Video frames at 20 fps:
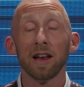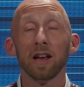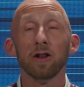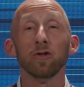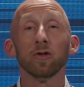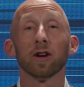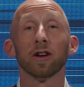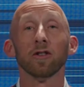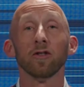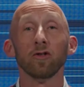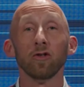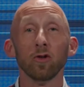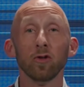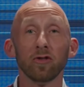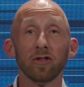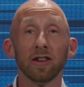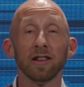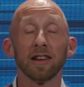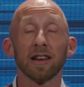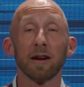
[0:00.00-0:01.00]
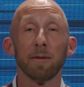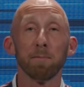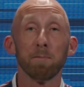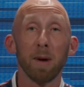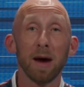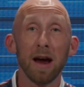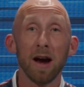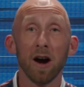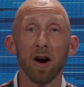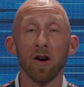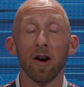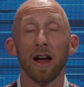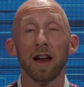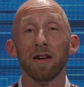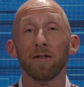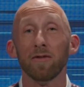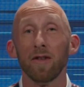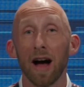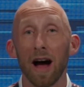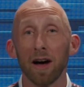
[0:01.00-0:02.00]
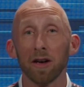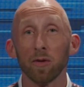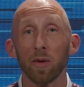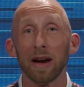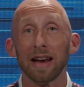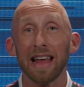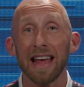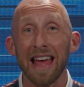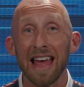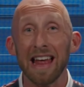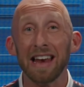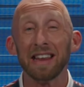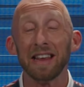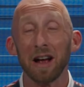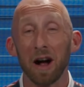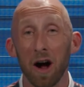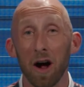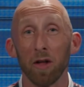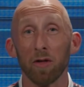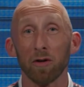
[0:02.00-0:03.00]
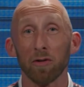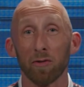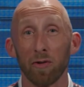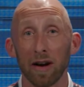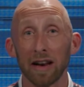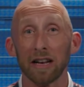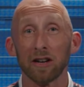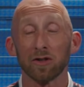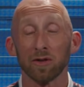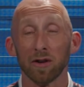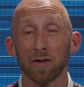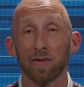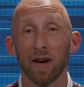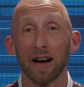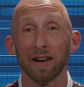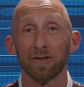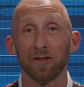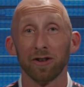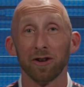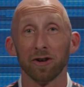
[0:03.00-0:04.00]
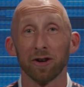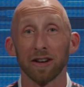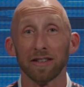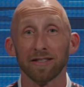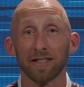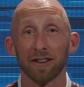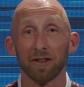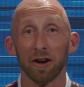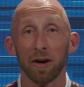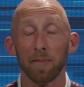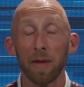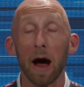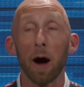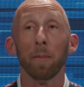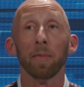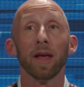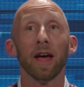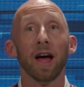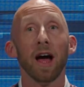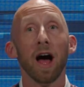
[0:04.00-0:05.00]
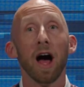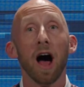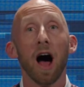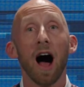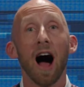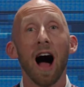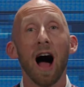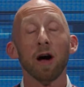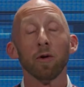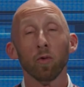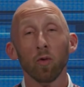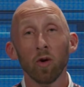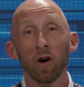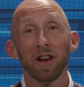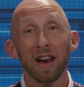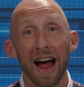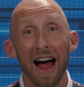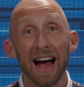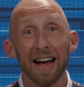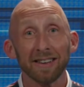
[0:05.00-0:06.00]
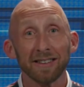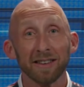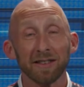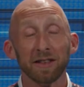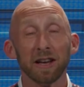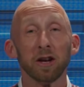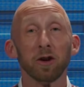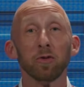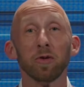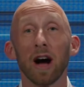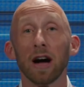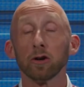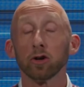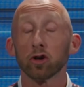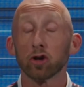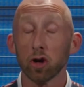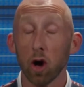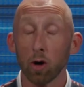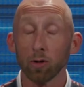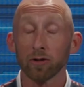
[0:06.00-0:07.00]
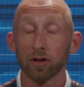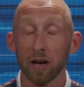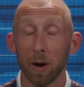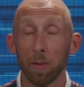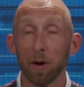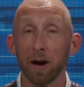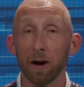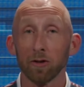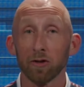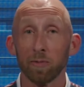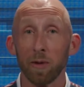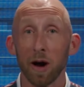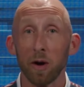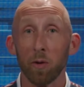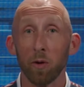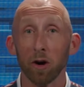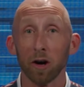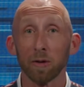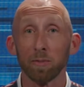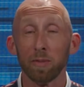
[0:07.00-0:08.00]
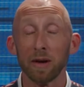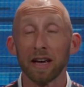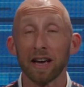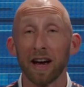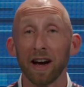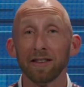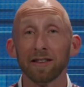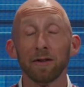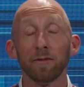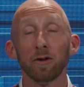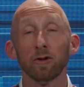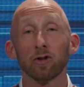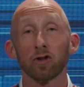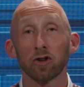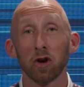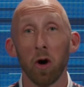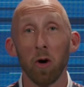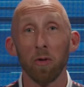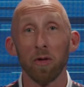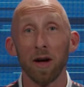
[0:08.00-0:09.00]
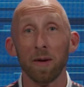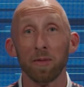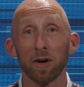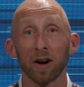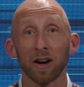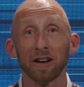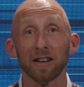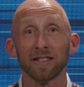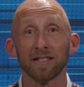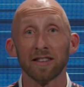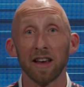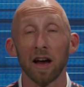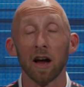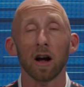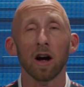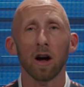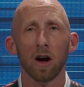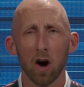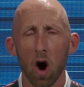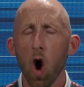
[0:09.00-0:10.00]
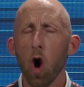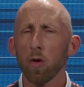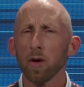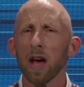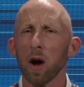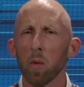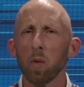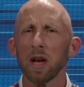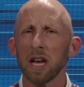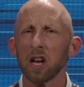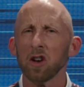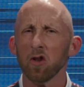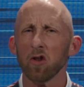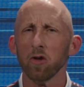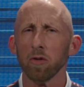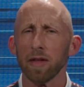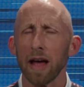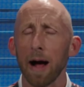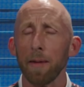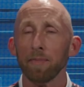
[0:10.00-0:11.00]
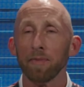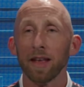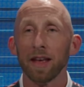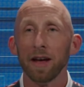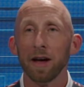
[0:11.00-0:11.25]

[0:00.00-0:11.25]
and you can use it to compare and evaluate any other financial advisor you're considering. Now, I would ask that you not show someone else my work, because if you show them, they're going to say, oh yeah, we can do that.